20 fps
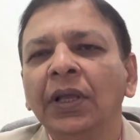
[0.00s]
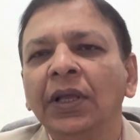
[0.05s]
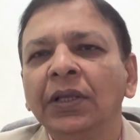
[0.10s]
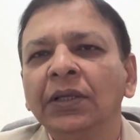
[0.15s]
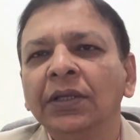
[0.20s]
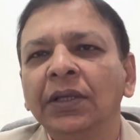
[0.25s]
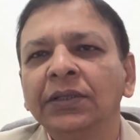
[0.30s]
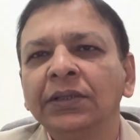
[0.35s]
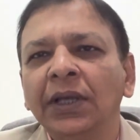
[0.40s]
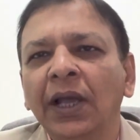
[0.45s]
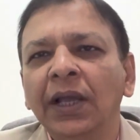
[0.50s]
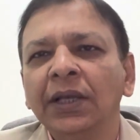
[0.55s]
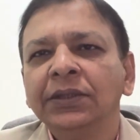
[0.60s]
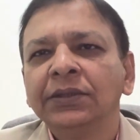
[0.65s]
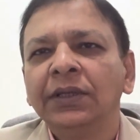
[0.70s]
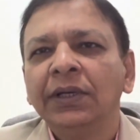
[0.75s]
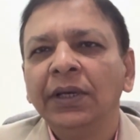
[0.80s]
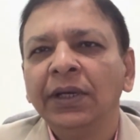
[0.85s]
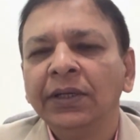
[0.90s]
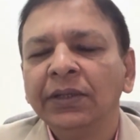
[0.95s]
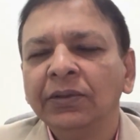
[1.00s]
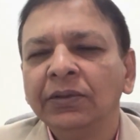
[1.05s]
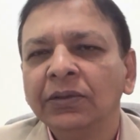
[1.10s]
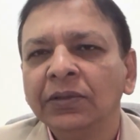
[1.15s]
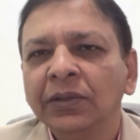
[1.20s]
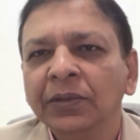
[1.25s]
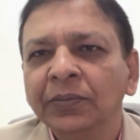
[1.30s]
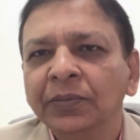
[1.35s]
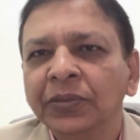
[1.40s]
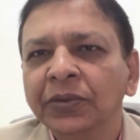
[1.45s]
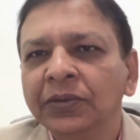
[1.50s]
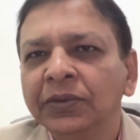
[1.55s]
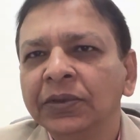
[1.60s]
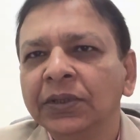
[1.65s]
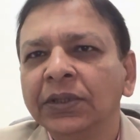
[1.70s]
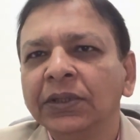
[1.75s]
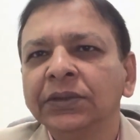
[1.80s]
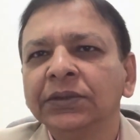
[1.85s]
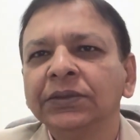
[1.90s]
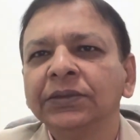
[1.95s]
the science related to
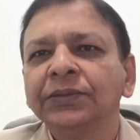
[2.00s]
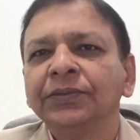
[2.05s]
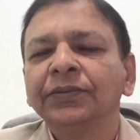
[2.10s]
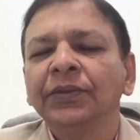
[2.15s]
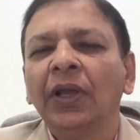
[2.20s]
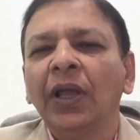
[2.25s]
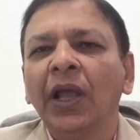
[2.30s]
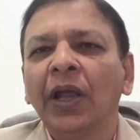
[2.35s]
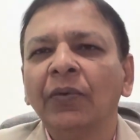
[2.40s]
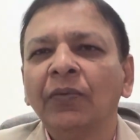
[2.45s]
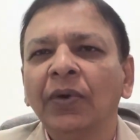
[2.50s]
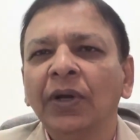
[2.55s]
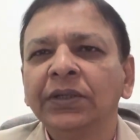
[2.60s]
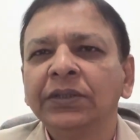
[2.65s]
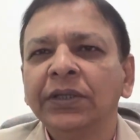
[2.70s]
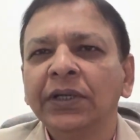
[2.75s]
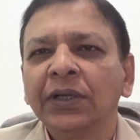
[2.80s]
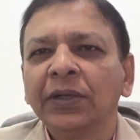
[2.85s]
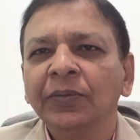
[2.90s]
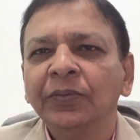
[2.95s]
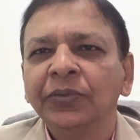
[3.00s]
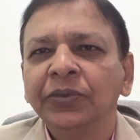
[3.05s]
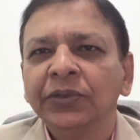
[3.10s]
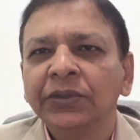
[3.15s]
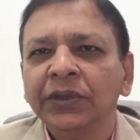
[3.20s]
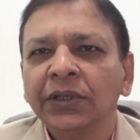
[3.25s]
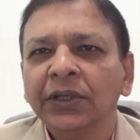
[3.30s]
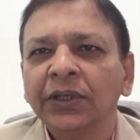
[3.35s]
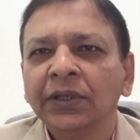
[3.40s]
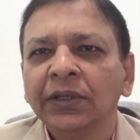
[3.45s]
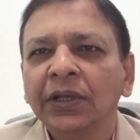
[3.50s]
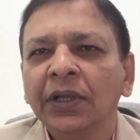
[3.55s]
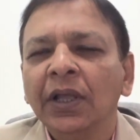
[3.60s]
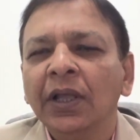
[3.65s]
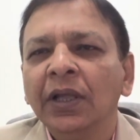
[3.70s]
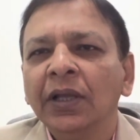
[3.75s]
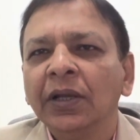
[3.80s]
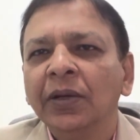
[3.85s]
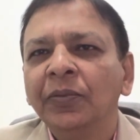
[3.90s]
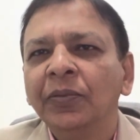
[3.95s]
computers, and what's a computer.
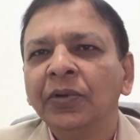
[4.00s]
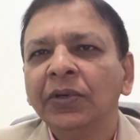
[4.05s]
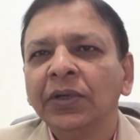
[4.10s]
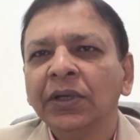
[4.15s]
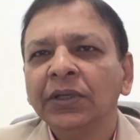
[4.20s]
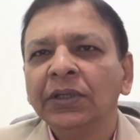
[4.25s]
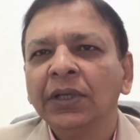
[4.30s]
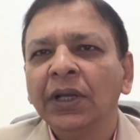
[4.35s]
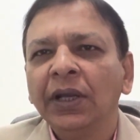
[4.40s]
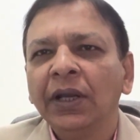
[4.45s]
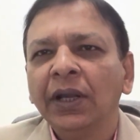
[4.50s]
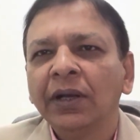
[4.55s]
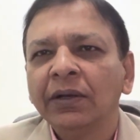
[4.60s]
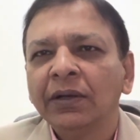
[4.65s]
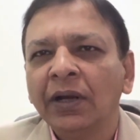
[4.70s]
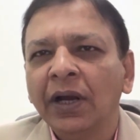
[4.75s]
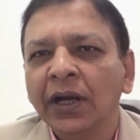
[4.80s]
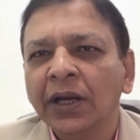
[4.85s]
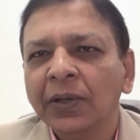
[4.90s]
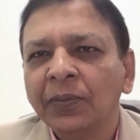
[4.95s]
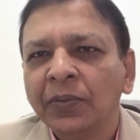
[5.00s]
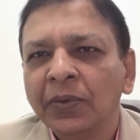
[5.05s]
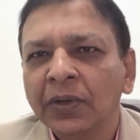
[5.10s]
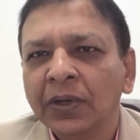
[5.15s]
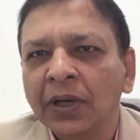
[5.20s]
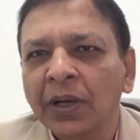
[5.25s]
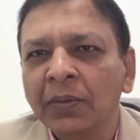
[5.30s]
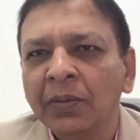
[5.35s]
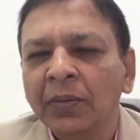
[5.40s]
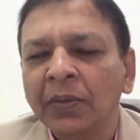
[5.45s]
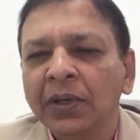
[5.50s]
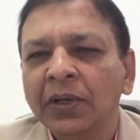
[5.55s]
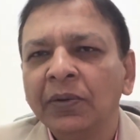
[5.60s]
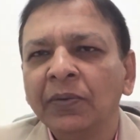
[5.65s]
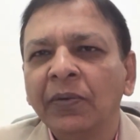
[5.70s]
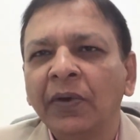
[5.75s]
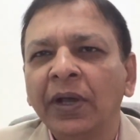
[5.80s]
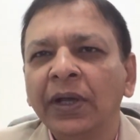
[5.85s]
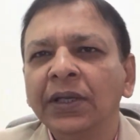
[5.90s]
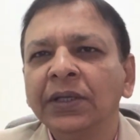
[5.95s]
Computer is an electronic programmable
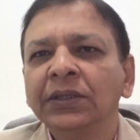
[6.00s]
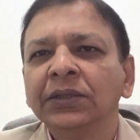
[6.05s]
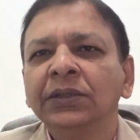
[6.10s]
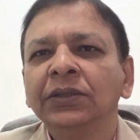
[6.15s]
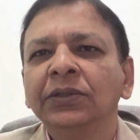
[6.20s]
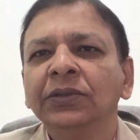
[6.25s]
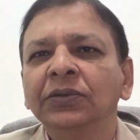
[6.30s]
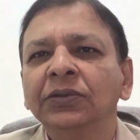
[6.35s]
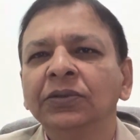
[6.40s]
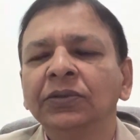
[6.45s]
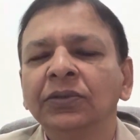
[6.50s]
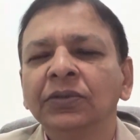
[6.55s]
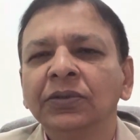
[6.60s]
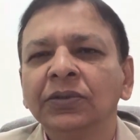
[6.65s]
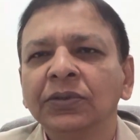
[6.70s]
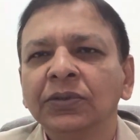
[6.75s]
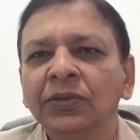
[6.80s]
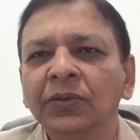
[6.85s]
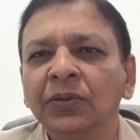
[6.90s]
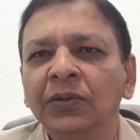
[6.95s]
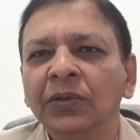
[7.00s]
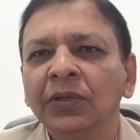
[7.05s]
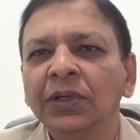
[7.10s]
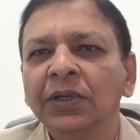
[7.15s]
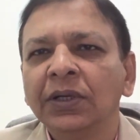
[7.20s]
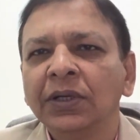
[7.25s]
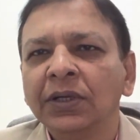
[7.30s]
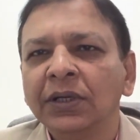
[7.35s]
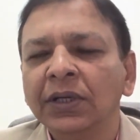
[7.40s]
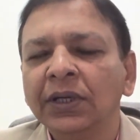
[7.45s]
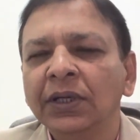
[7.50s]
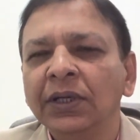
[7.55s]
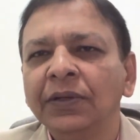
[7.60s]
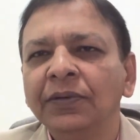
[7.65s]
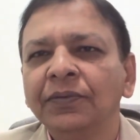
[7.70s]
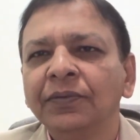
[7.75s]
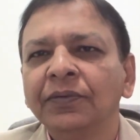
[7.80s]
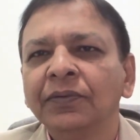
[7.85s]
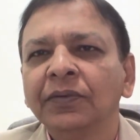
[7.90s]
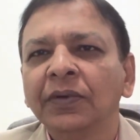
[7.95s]
device used to store, retrieve,
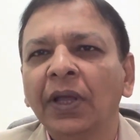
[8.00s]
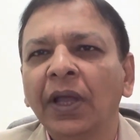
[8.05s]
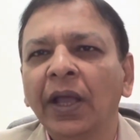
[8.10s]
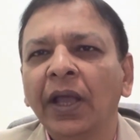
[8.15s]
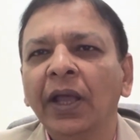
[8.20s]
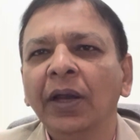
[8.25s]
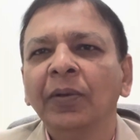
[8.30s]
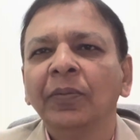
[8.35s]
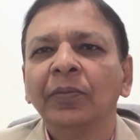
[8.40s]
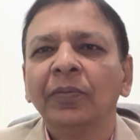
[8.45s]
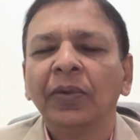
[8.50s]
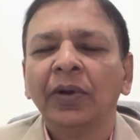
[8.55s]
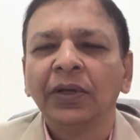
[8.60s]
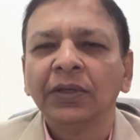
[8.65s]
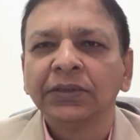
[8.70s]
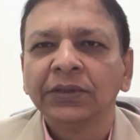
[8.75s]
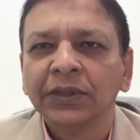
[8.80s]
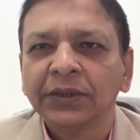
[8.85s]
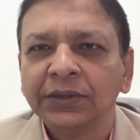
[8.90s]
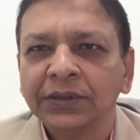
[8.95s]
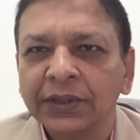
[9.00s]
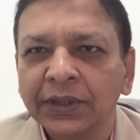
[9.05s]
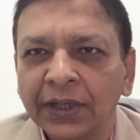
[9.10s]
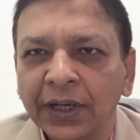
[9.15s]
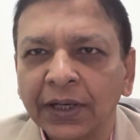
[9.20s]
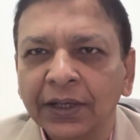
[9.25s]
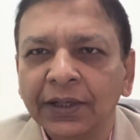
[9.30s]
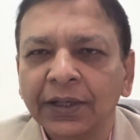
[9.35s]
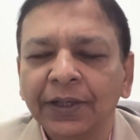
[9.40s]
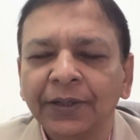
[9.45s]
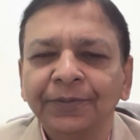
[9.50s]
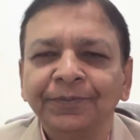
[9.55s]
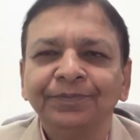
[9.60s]
and process the data.